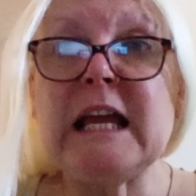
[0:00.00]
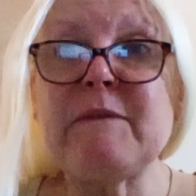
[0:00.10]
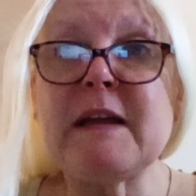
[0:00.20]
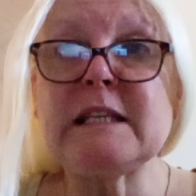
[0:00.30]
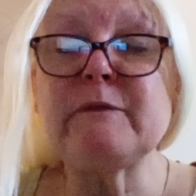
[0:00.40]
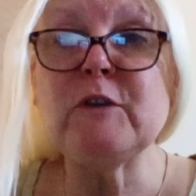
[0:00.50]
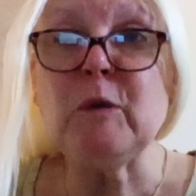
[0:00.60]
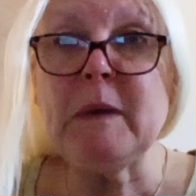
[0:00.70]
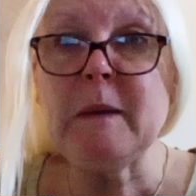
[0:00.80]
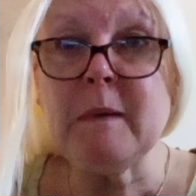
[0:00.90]
I've had a
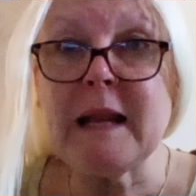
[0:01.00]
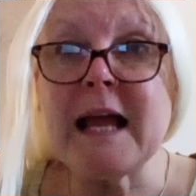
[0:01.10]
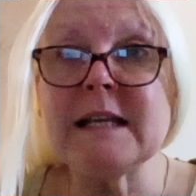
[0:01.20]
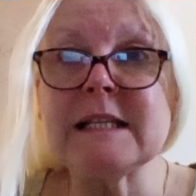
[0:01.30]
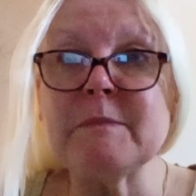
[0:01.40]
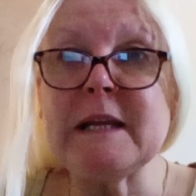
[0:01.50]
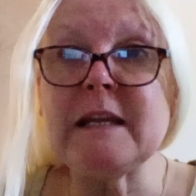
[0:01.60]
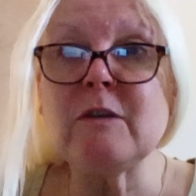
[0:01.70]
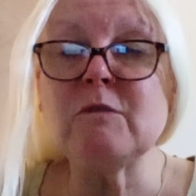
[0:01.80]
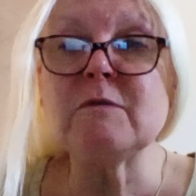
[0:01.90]
few people ask
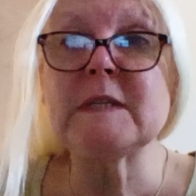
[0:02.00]
me who